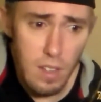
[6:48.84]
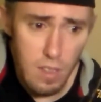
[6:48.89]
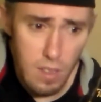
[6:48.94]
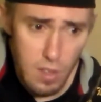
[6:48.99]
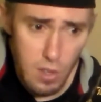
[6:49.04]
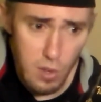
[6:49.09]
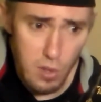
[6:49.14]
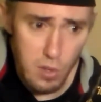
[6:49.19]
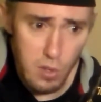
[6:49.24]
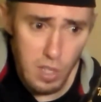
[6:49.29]

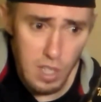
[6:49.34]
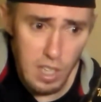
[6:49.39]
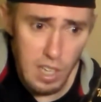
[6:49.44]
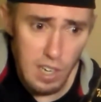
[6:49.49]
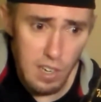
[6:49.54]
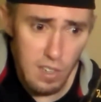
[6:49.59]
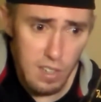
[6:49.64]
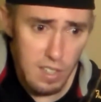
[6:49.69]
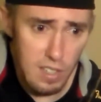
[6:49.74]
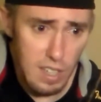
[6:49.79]
Usually you
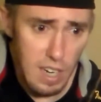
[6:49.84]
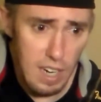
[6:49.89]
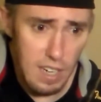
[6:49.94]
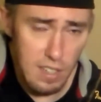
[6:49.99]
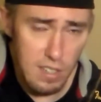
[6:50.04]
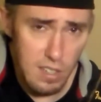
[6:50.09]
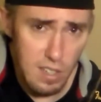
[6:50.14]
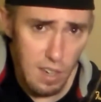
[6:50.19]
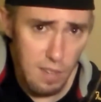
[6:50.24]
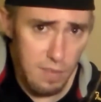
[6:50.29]
hear this kind of
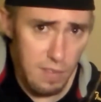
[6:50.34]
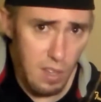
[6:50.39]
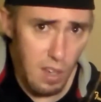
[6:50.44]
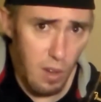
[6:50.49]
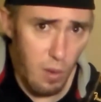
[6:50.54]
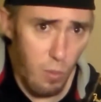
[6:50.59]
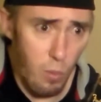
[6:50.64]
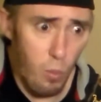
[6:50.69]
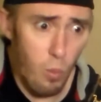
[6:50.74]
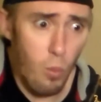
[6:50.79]
stuff
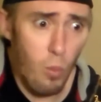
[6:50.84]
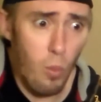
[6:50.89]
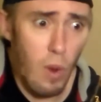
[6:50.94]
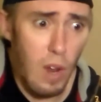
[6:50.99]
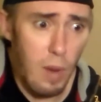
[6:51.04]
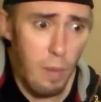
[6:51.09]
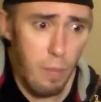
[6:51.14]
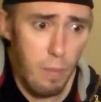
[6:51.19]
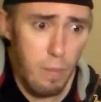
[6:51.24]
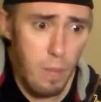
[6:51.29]
done
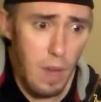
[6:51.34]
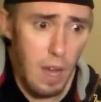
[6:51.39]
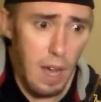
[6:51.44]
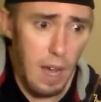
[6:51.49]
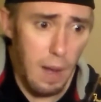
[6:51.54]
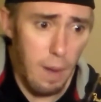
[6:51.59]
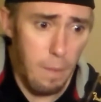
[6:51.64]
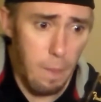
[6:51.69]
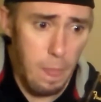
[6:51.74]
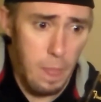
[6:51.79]
when
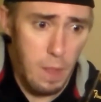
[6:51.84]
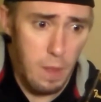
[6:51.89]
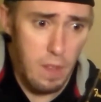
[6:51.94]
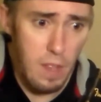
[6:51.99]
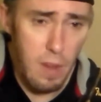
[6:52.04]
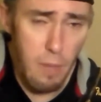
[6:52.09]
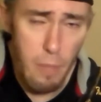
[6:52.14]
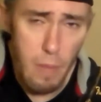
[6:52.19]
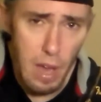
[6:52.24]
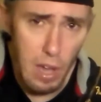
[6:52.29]

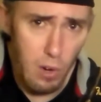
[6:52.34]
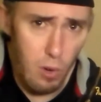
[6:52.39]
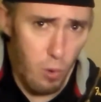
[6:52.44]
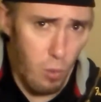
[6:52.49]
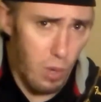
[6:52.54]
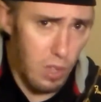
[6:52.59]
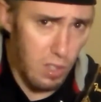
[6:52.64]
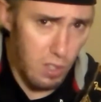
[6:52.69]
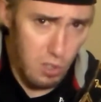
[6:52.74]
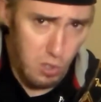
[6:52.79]
in metal
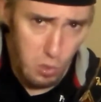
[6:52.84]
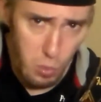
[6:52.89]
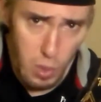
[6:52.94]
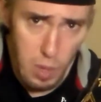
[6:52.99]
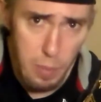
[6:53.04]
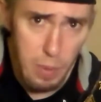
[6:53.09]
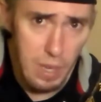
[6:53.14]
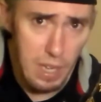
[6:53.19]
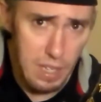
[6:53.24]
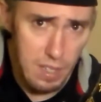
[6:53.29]
when they're
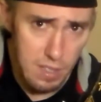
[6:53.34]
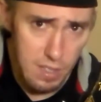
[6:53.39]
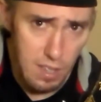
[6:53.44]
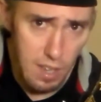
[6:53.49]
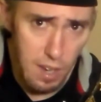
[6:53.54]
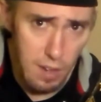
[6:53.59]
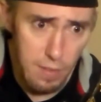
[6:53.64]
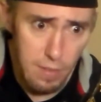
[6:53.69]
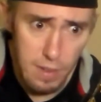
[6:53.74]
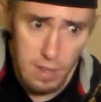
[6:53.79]
sweeping and
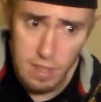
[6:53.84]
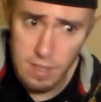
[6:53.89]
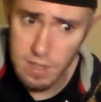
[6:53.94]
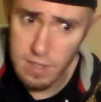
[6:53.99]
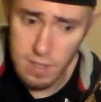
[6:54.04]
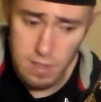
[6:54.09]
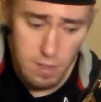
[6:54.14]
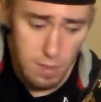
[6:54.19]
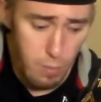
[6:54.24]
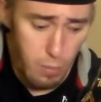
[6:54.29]
stuff,
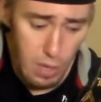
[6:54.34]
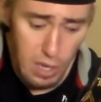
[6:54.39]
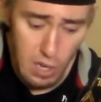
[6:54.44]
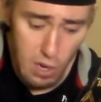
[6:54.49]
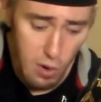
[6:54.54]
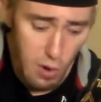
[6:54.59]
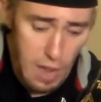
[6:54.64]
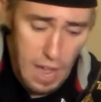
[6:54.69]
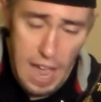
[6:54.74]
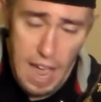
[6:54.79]
but you
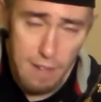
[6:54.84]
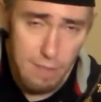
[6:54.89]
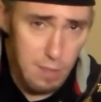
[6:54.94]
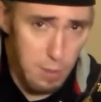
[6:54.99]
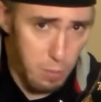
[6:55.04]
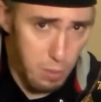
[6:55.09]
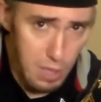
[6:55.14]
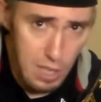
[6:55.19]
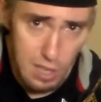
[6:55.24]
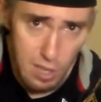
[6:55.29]
don't have to
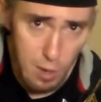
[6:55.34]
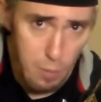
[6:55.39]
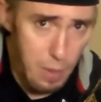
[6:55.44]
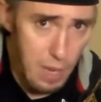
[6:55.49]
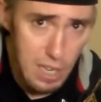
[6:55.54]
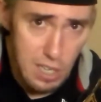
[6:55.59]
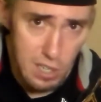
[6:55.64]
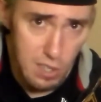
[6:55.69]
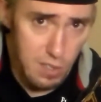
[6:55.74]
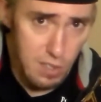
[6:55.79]
play the
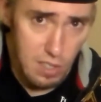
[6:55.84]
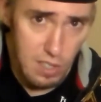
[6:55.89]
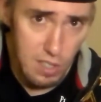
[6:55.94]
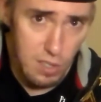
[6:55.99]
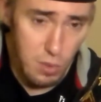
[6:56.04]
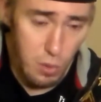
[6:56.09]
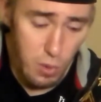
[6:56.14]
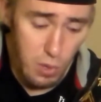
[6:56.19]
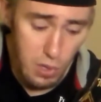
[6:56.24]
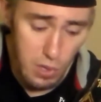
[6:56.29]
arpeggios in
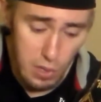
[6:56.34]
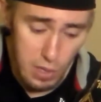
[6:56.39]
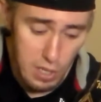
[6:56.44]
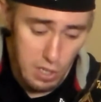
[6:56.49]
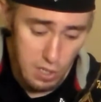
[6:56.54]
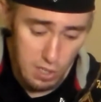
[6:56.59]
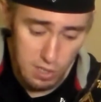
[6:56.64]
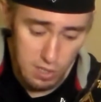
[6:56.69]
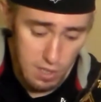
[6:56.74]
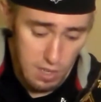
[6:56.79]
this order. You can
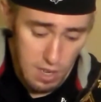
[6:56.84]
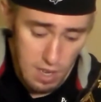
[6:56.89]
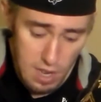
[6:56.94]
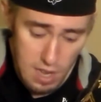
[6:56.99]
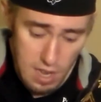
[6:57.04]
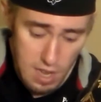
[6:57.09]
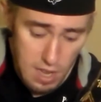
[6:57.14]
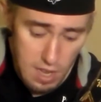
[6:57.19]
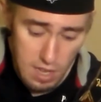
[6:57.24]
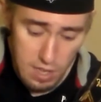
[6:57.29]
just,
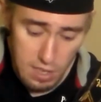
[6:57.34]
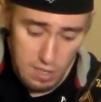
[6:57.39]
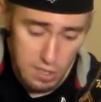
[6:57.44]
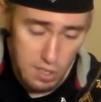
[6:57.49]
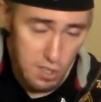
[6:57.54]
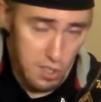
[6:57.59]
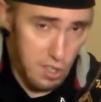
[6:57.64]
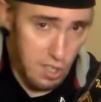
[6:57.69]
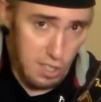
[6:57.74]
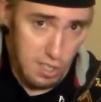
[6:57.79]
this
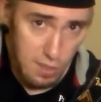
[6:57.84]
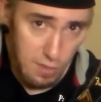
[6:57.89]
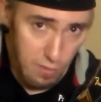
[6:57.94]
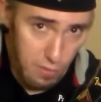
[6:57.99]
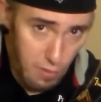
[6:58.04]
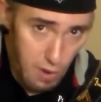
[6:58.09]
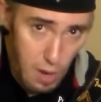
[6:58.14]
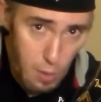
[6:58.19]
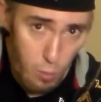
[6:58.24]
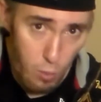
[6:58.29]
is just a
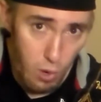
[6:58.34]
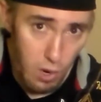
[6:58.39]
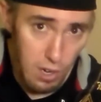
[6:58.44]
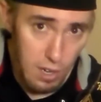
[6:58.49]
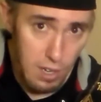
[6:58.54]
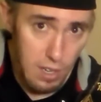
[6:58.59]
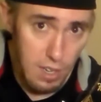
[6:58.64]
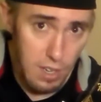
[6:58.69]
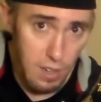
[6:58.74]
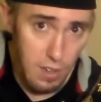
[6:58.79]
framework,
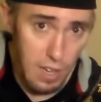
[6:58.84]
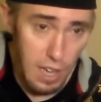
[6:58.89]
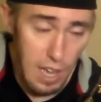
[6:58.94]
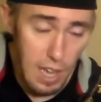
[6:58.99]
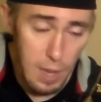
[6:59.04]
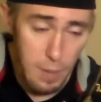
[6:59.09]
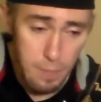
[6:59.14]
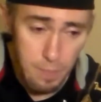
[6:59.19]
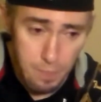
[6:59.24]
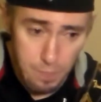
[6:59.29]

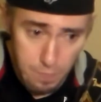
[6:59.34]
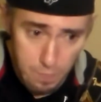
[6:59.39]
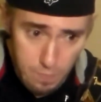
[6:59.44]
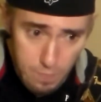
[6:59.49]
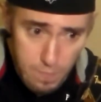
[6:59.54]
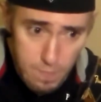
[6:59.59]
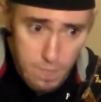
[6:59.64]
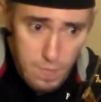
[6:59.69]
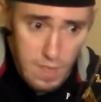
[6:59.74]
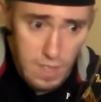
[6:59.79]
okay?
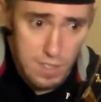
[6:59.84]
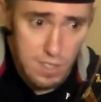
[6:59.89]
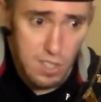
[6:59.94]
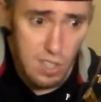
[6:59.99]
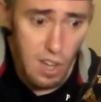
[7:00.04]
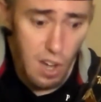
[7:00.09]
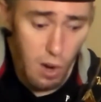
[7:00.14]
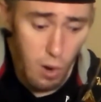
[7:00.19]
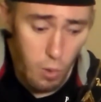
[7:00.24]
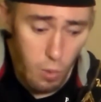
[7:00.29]

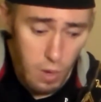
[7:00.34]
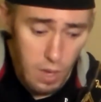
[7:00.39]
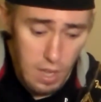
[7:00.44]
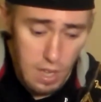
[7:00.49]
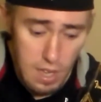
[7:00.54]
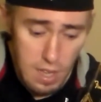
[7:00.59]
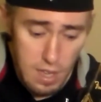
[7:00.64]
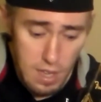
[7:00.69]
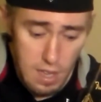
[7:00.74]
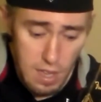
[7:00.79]
So
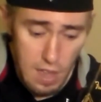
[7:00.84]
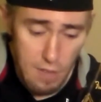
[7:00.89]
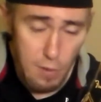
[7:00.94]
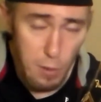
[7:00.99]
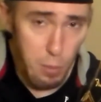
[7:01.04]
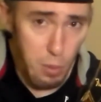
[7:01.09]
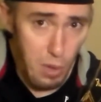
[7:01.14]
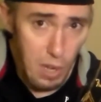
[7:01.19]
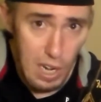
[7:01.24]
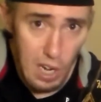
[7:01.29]
if
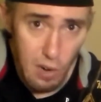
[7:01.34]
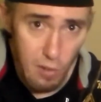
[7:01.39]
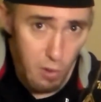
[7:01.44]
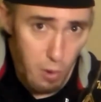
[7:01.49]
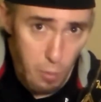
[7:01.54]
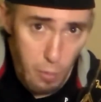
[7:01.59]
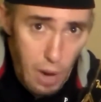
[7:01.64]
you're playing over a